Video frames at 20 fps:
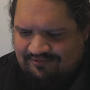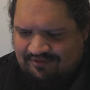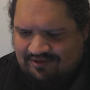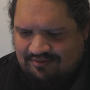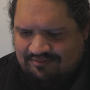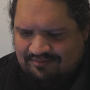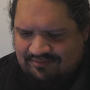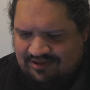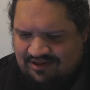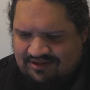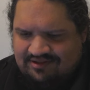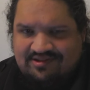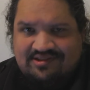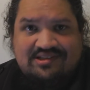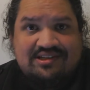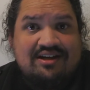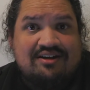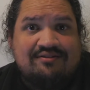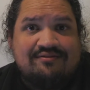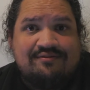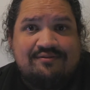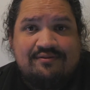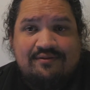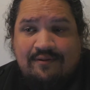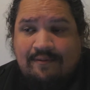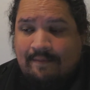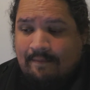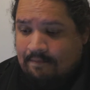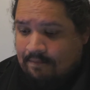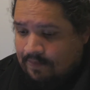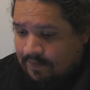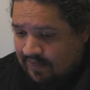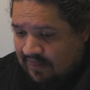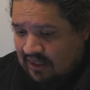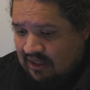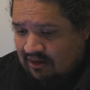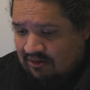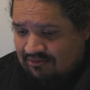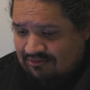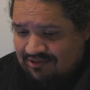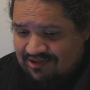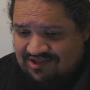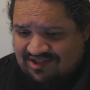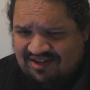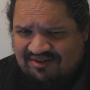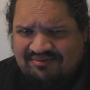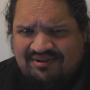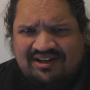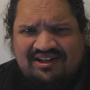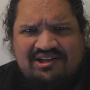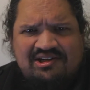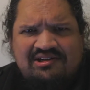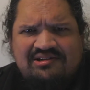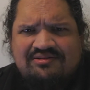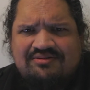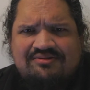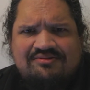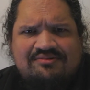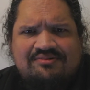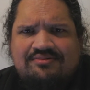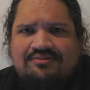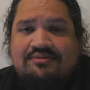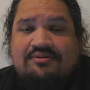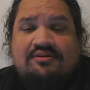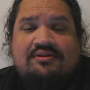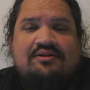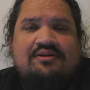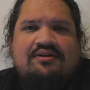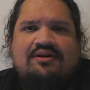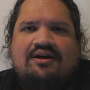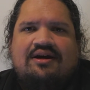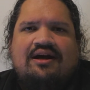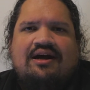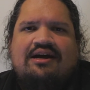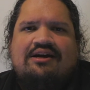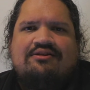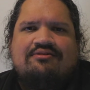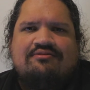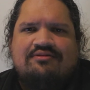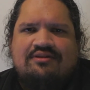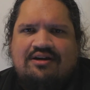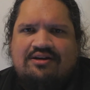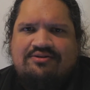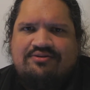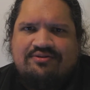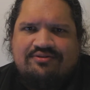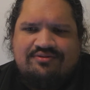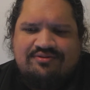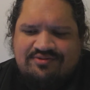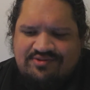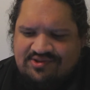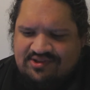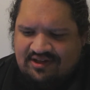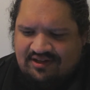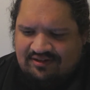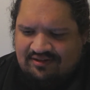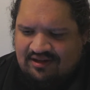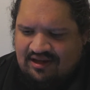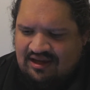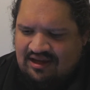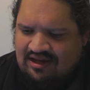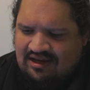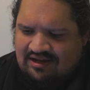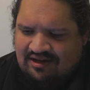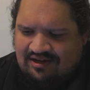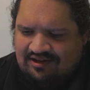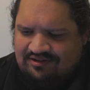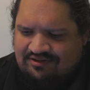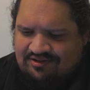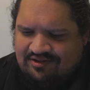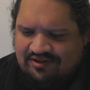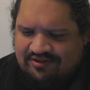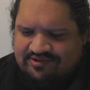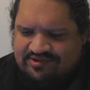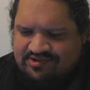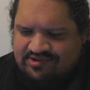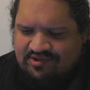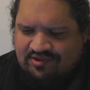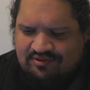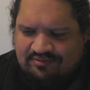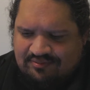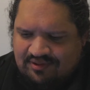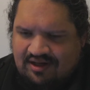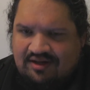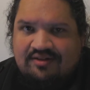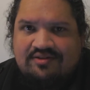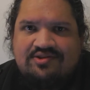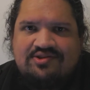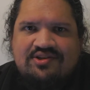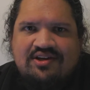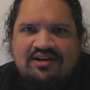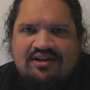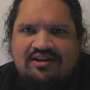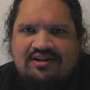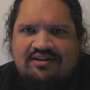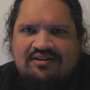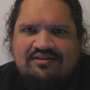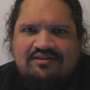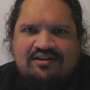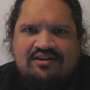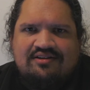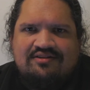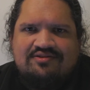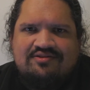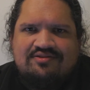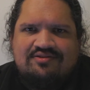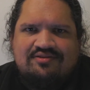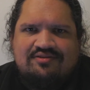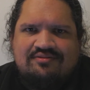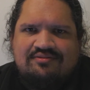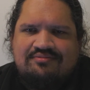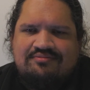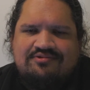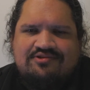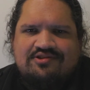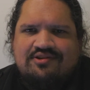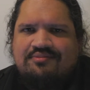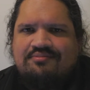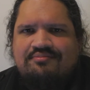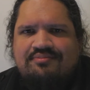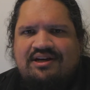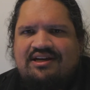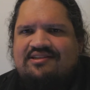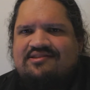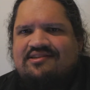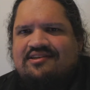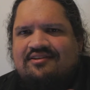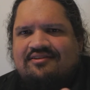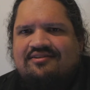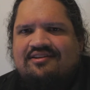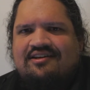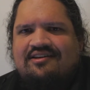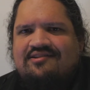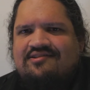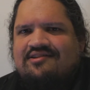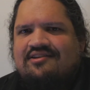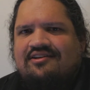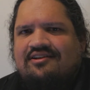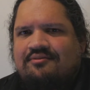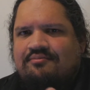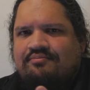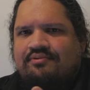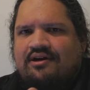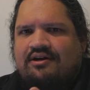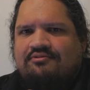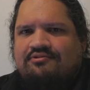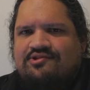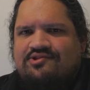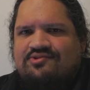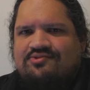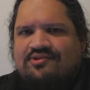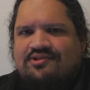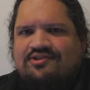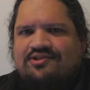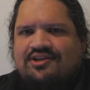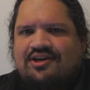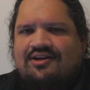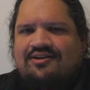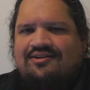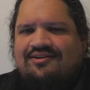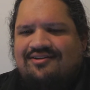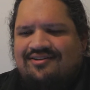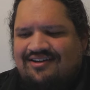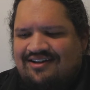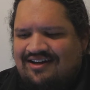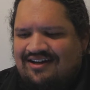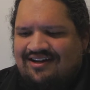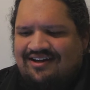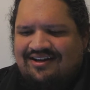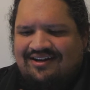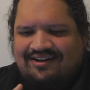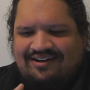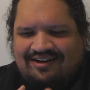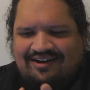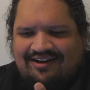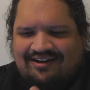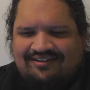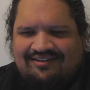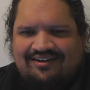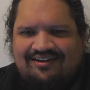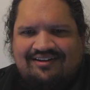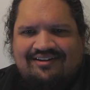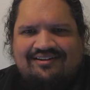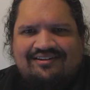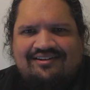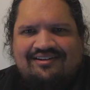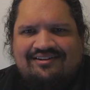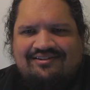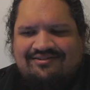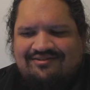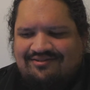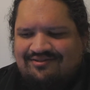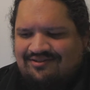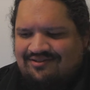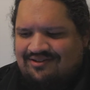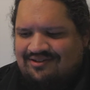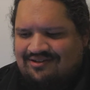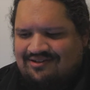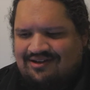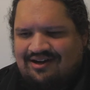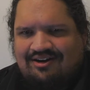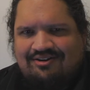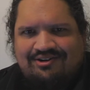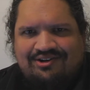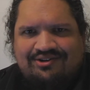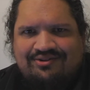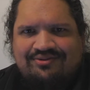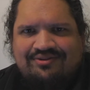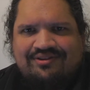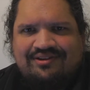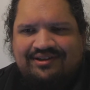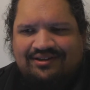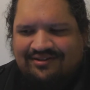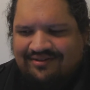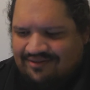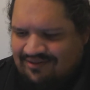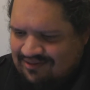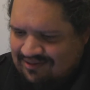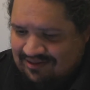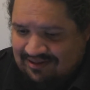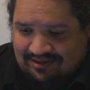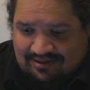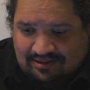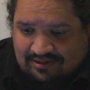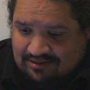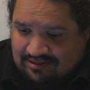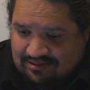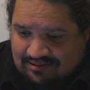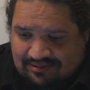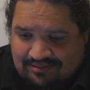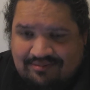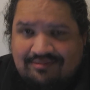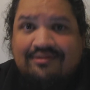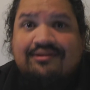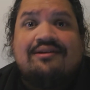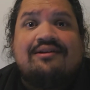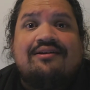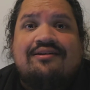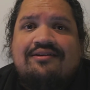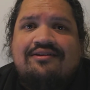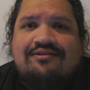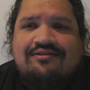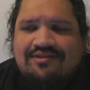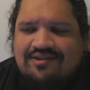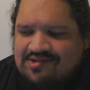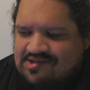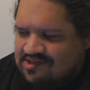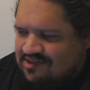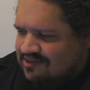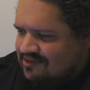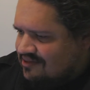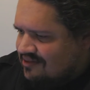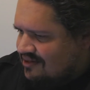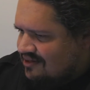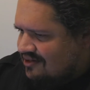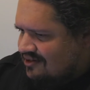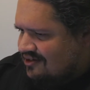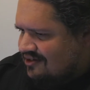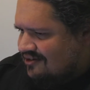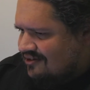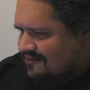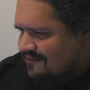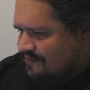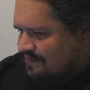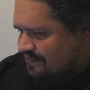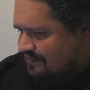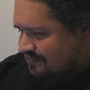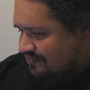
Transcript: from itself, which I'm like, I don't understand. It does so much, yet some basic things like a power switch and a little audio thing, it doesn't. I